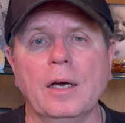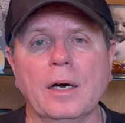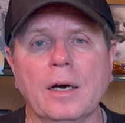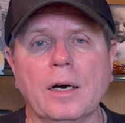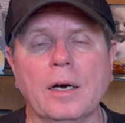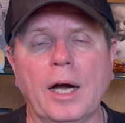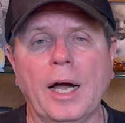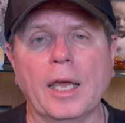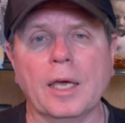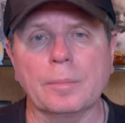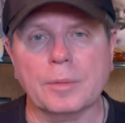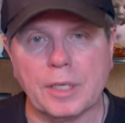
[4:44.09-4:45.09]
I
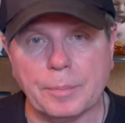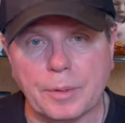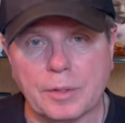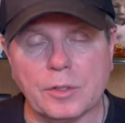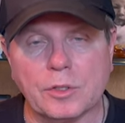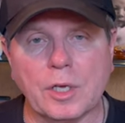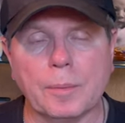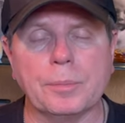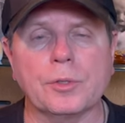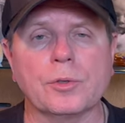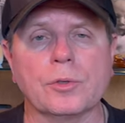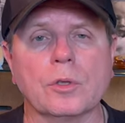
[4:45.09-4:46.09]
am keeping these
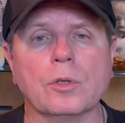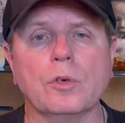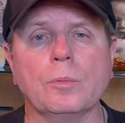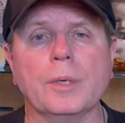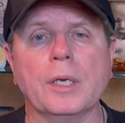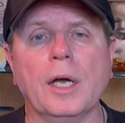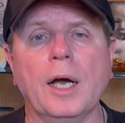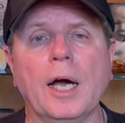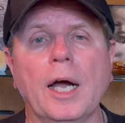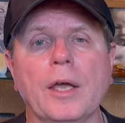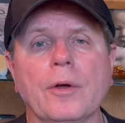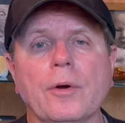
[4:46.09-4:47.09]
temperatures a little bit
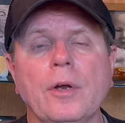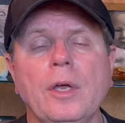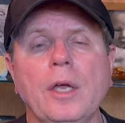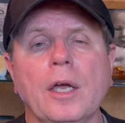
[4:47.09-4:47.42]
higher,